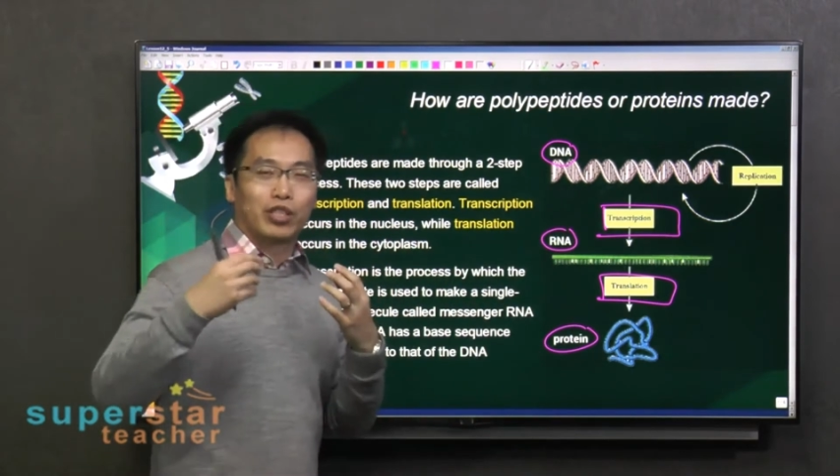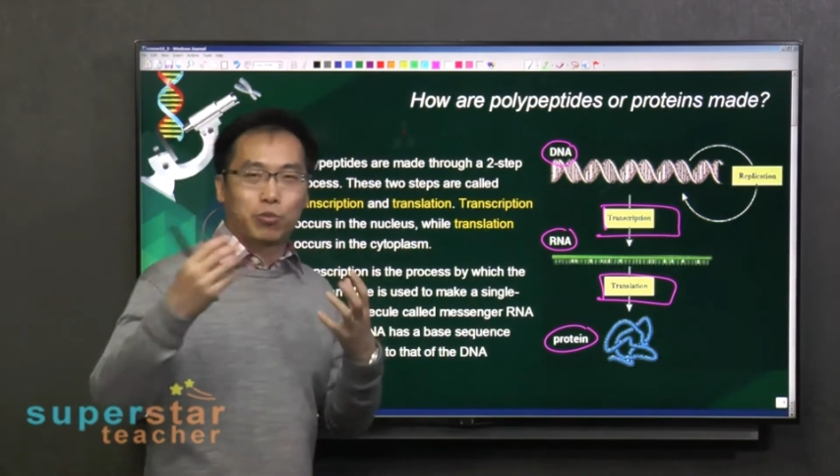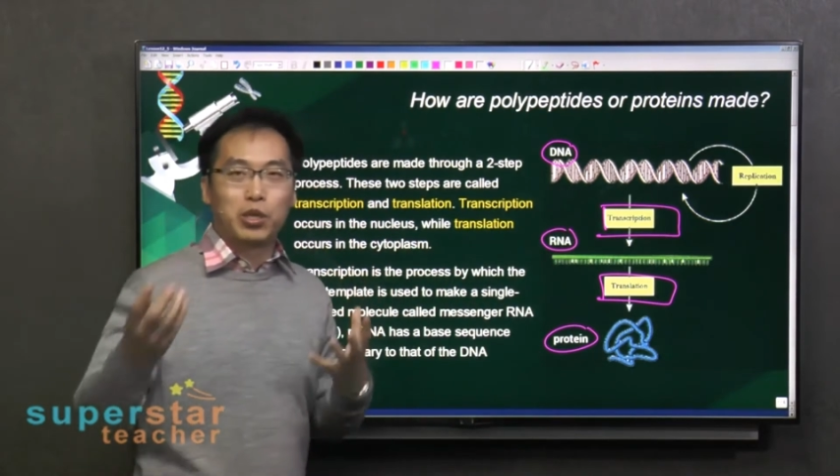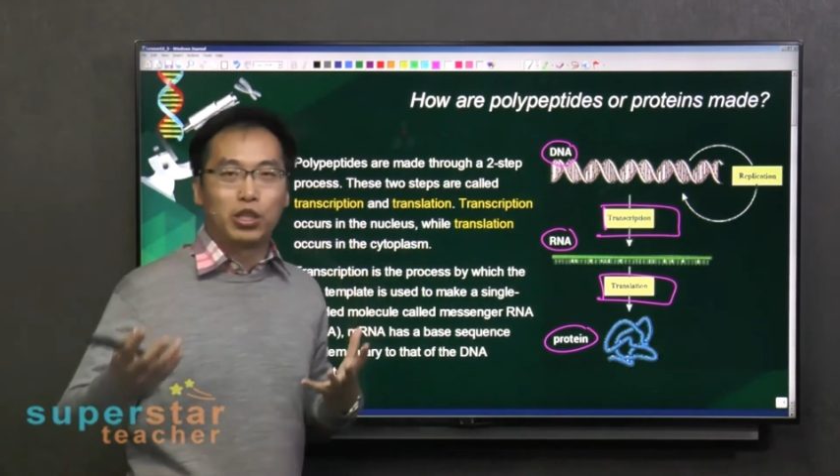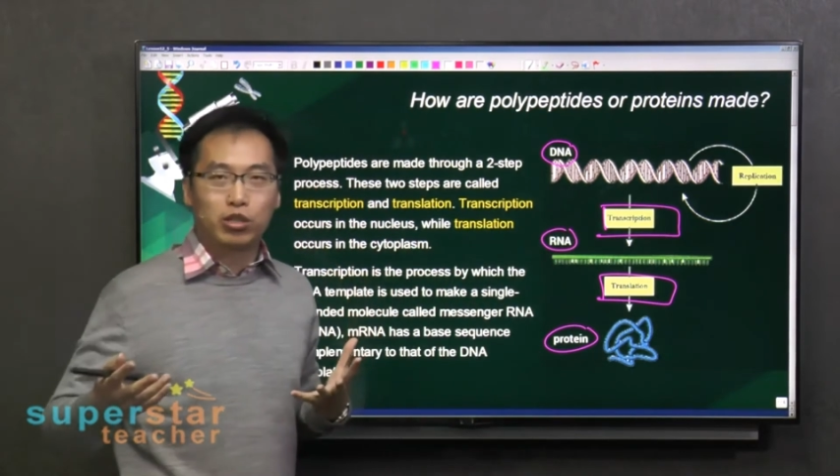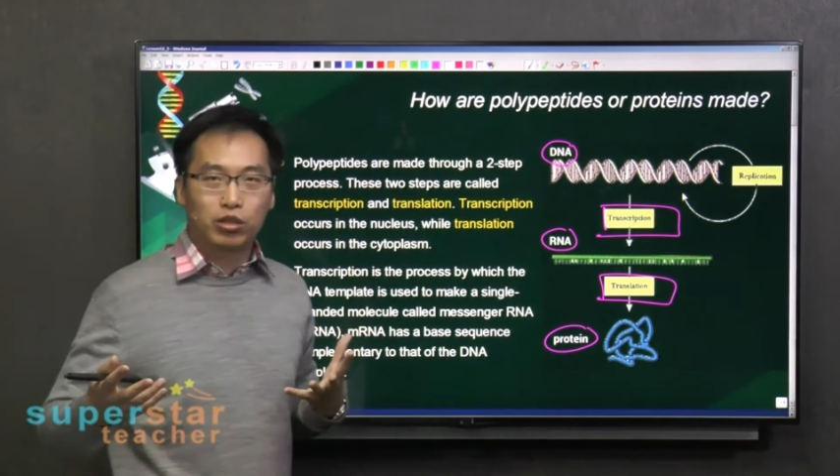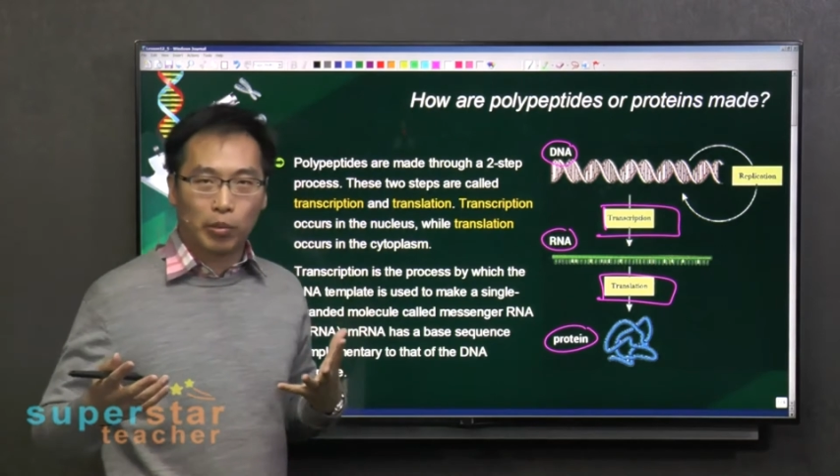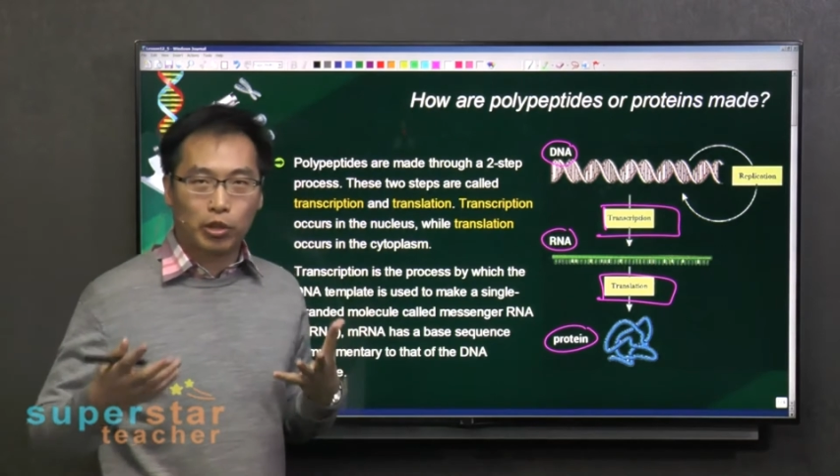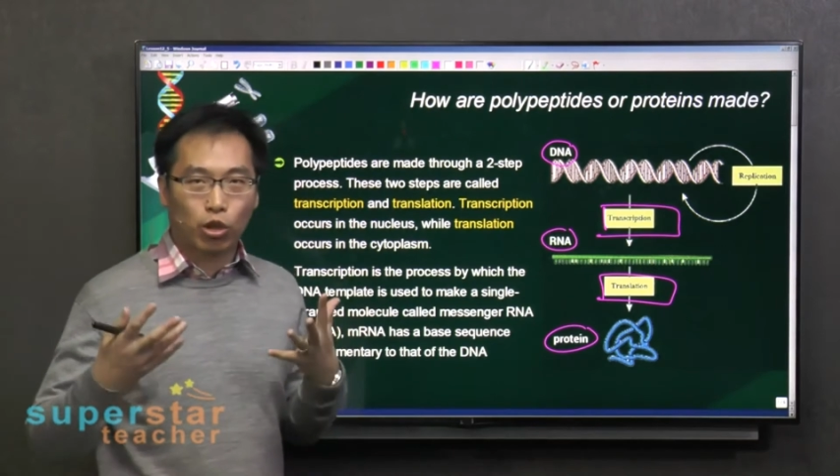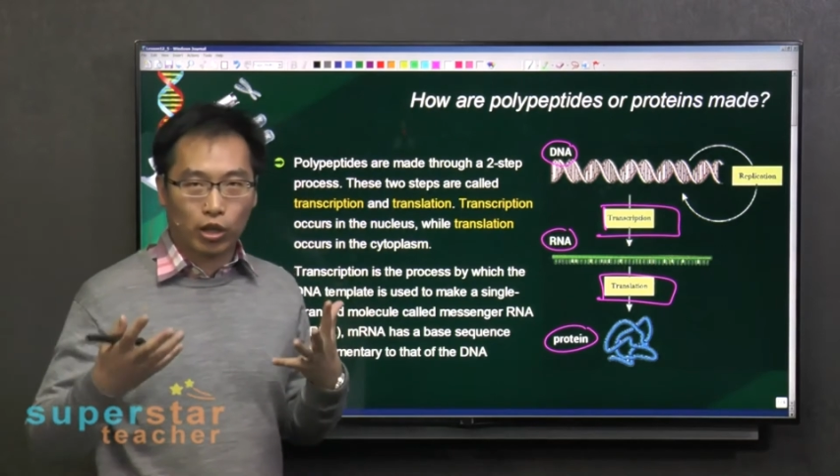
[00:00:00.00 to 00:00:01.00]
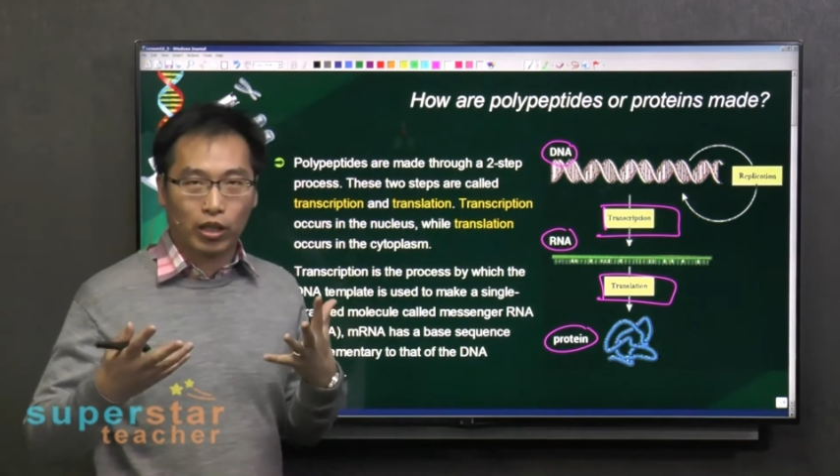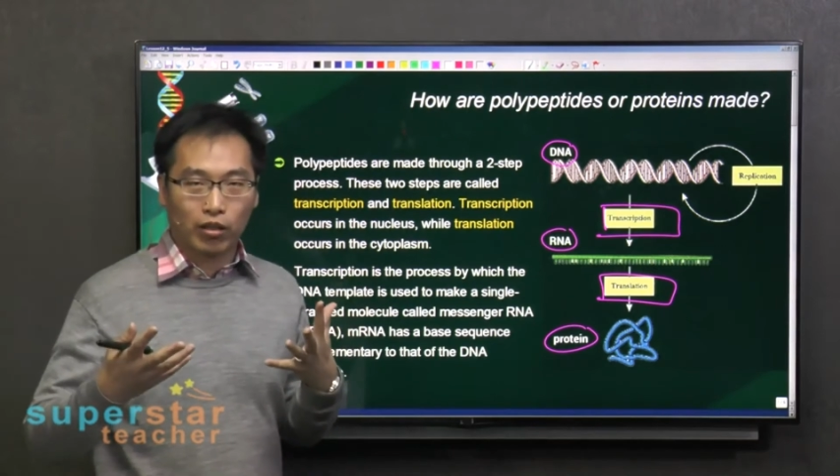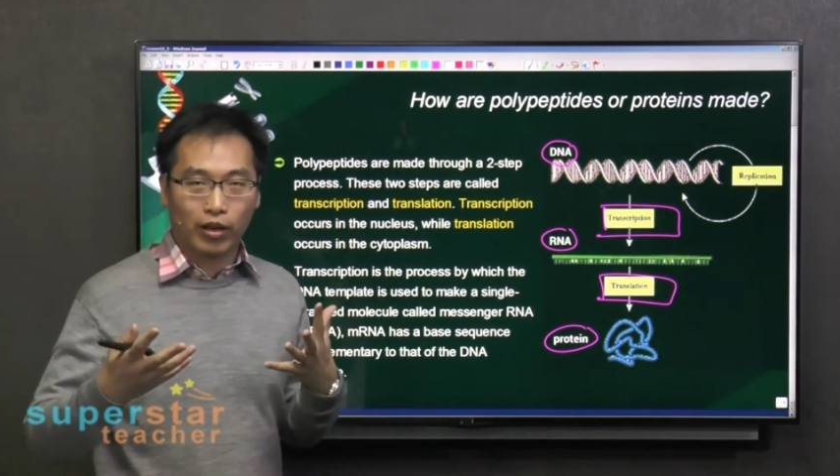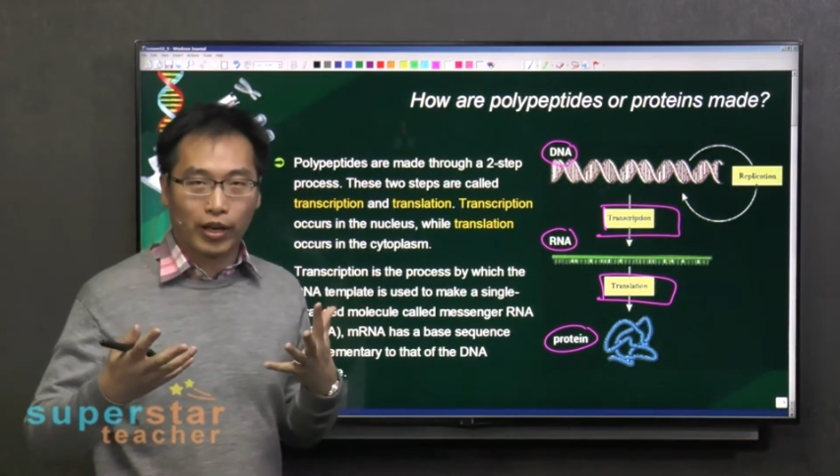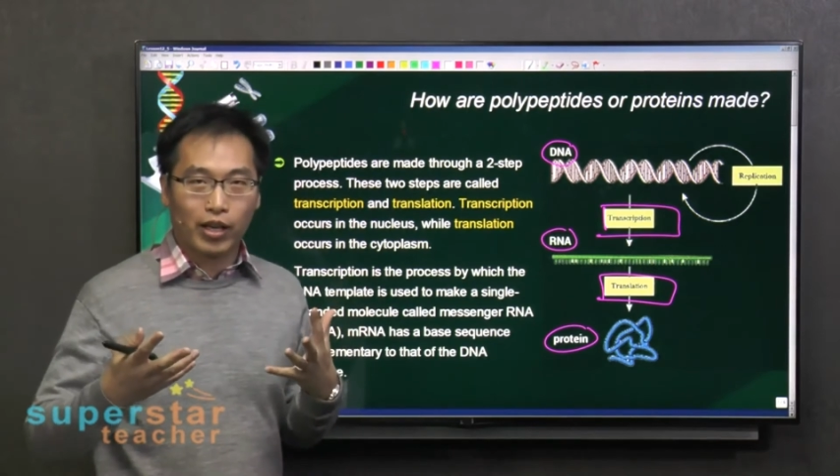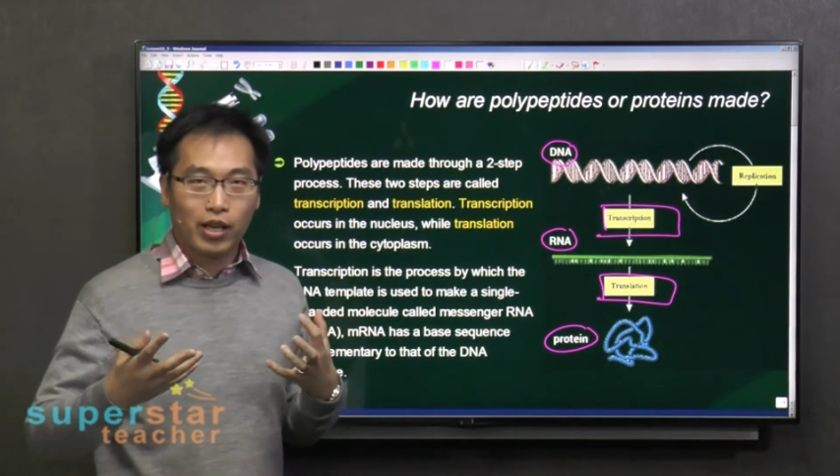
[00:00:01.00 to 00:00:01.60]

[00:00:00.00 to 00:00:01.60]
speech, someone talking, right?